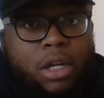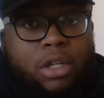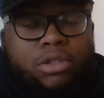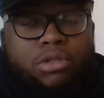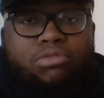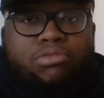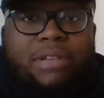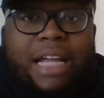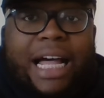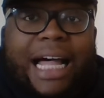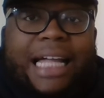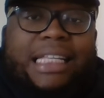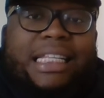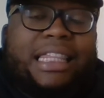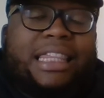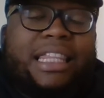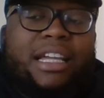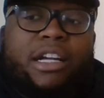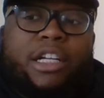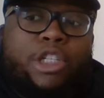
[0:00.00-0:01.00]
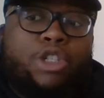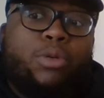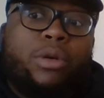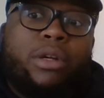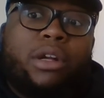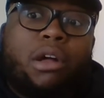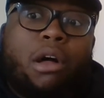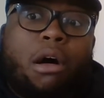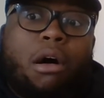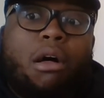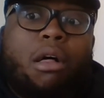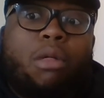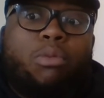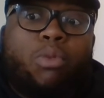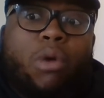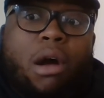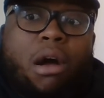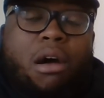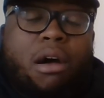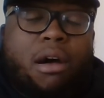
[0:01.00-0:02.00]
Do not sit there and do it all
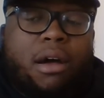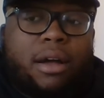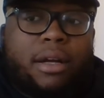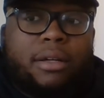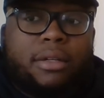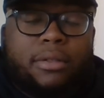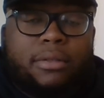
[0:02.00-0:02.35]
wrong